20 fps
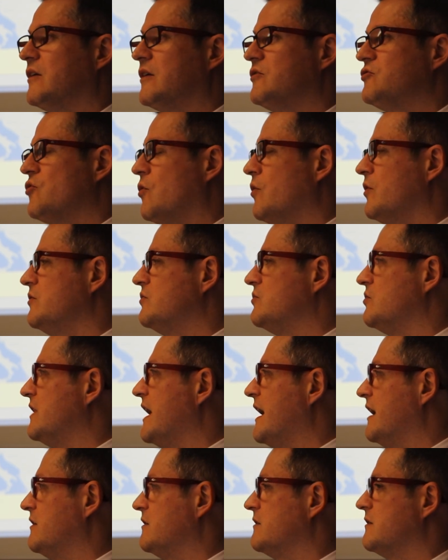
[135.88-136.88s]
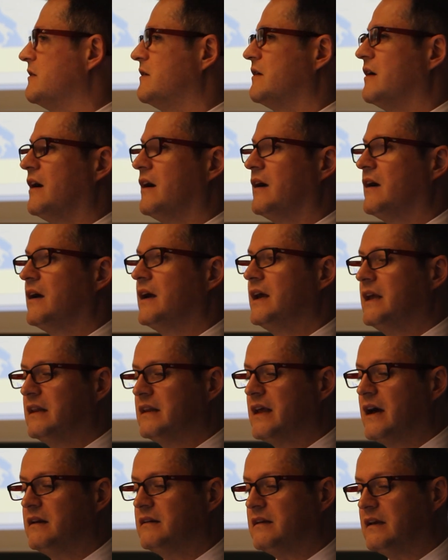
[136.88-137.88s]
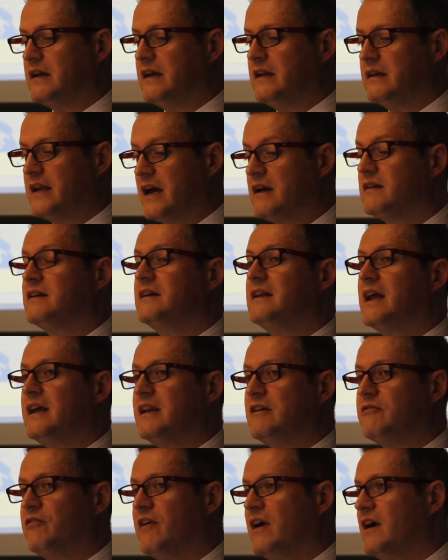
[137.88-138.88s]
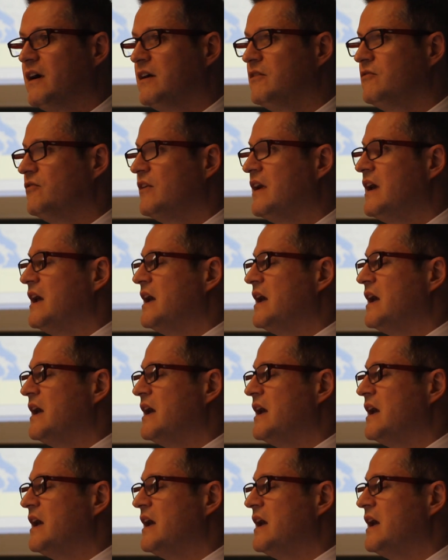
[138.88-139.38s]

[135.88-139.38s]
joined together in 1985,